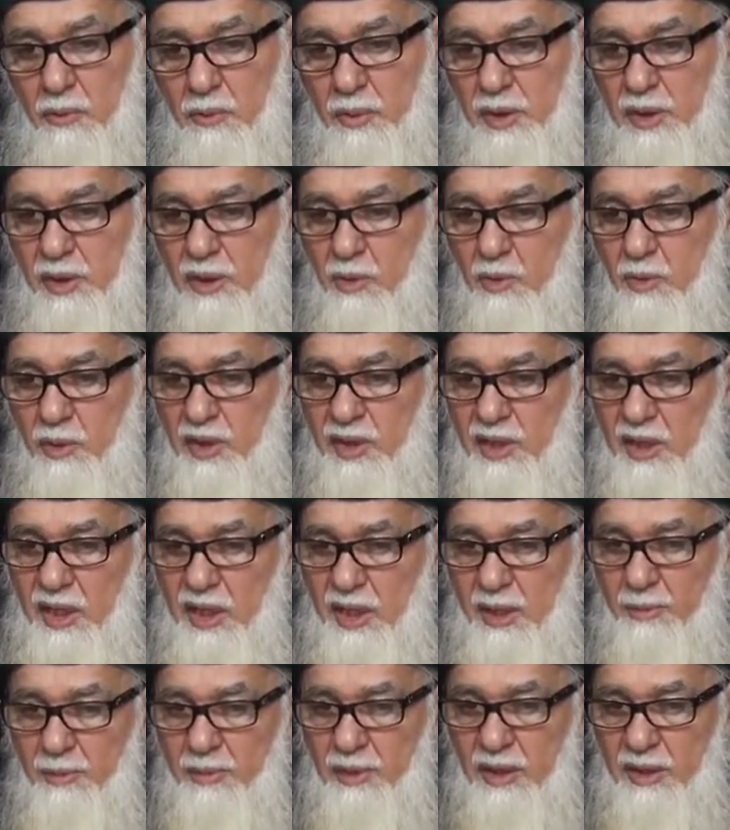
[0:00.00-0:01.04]
We
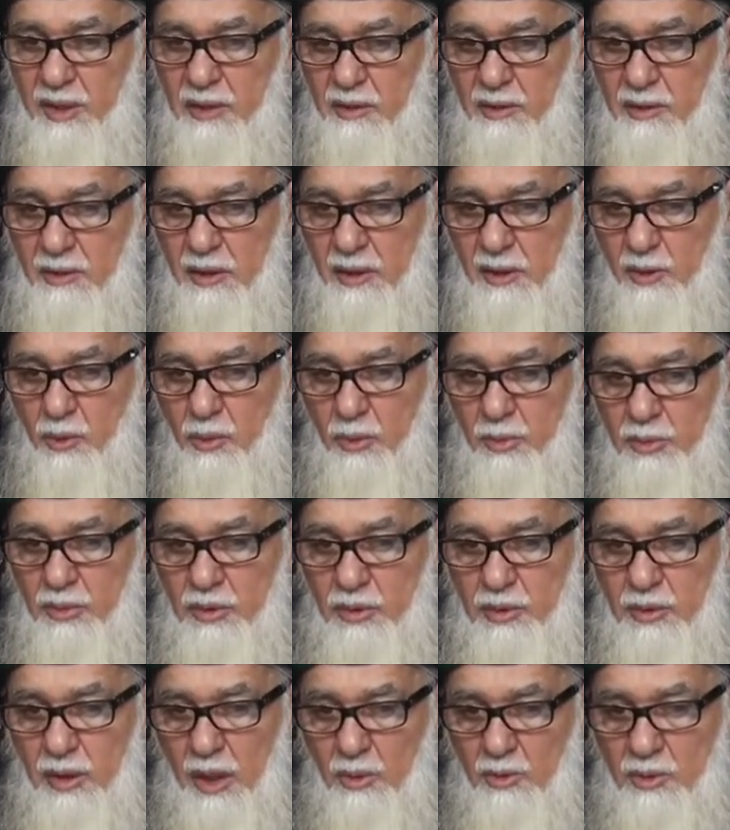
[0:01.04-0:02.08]
sleep, there is a room
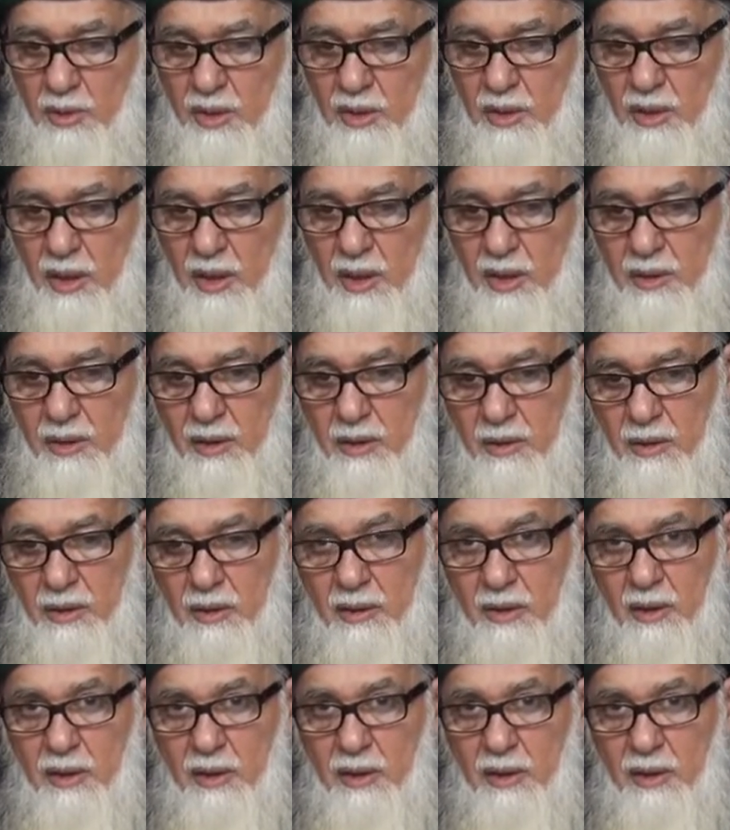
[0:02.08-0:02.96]
downstairs,